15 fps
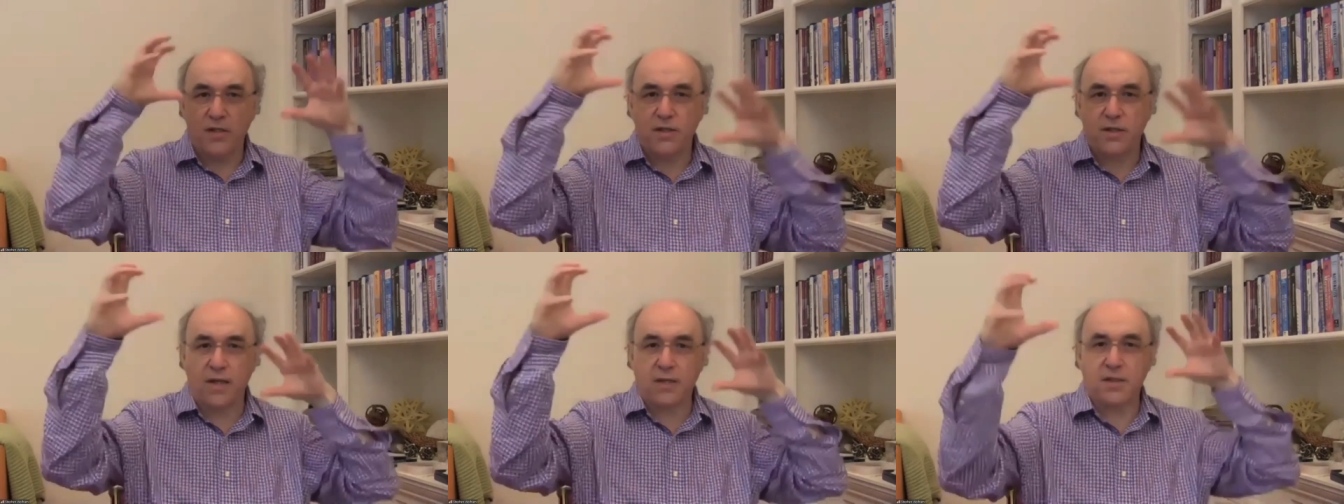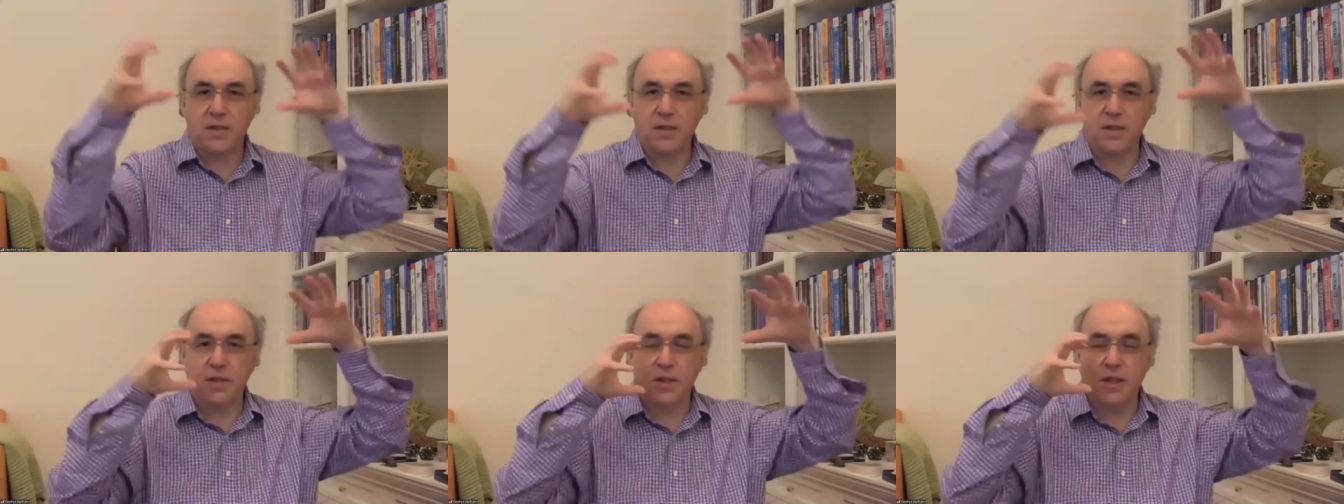does
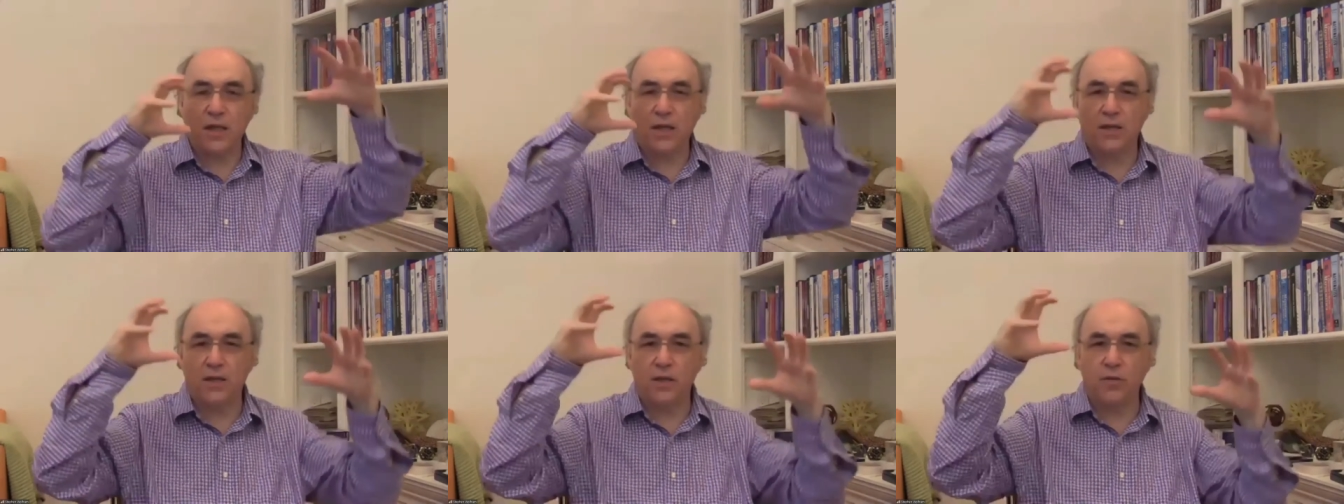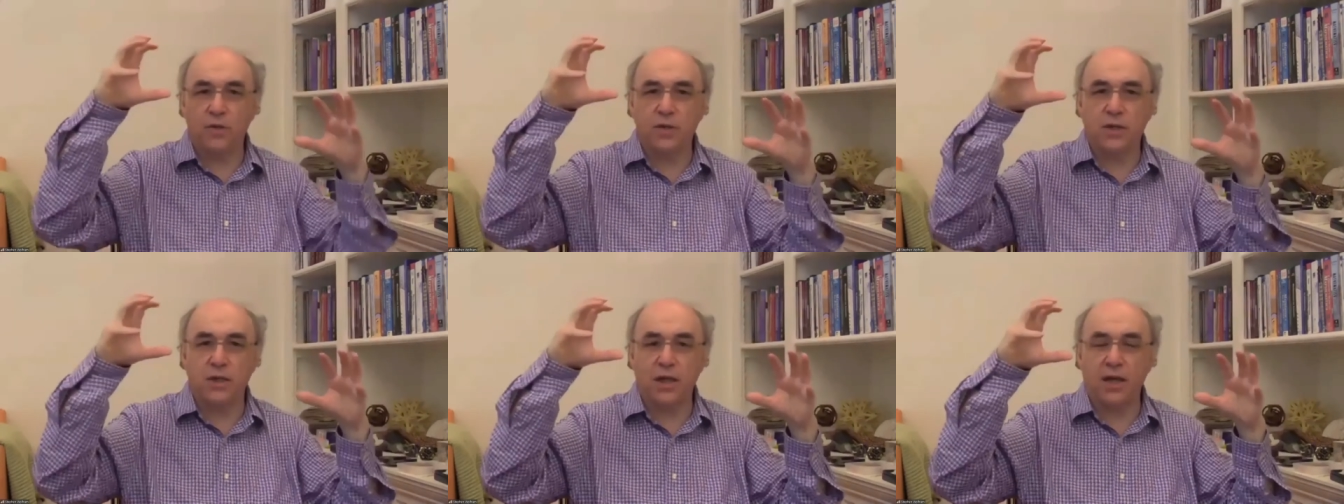the scene that you
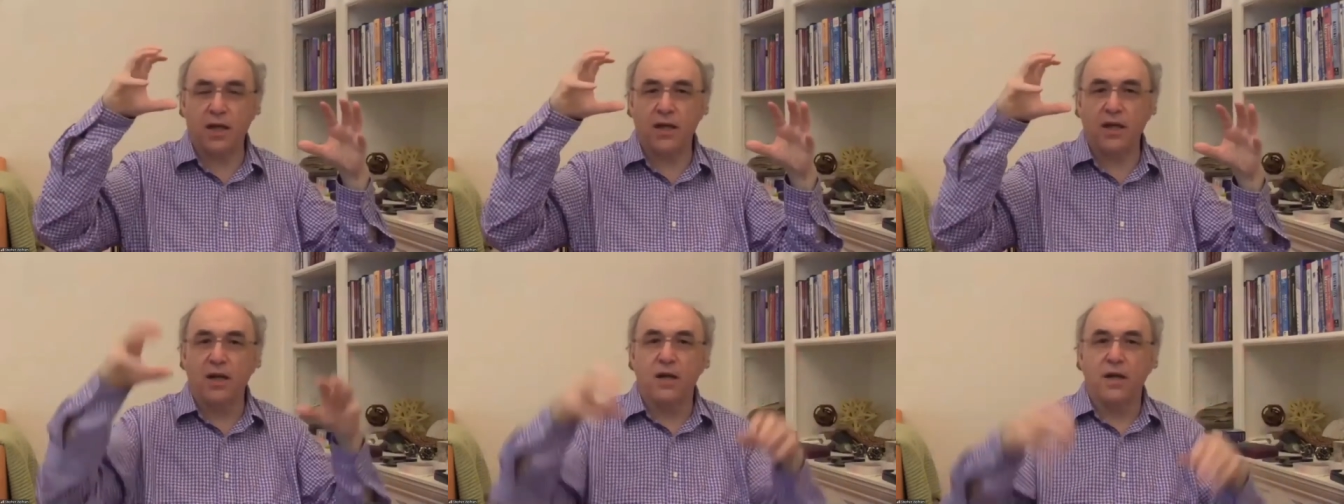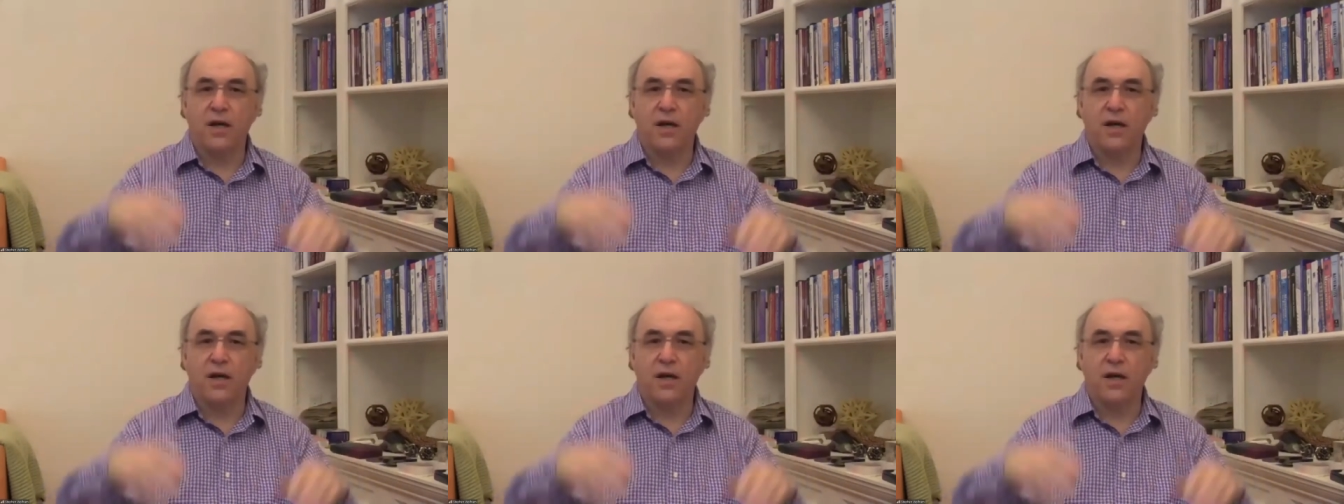see,